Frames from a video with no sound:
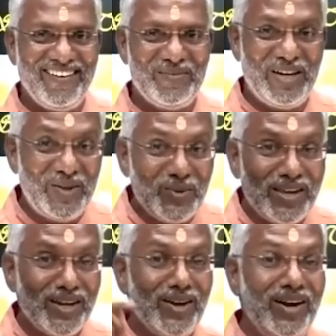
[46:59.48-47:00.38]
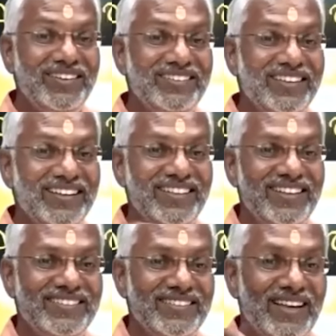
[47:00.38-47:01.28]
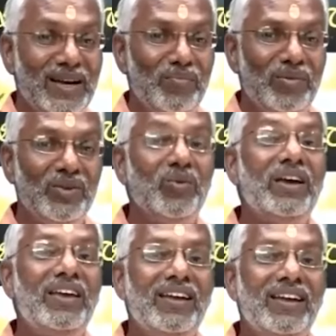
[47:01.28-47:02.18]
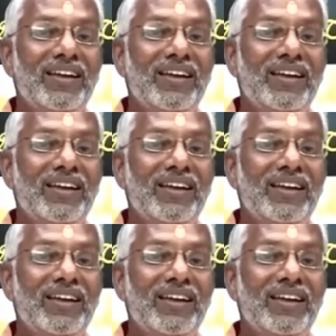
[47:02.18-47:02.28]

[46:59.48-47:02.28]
But you cannot say this in the company. Why?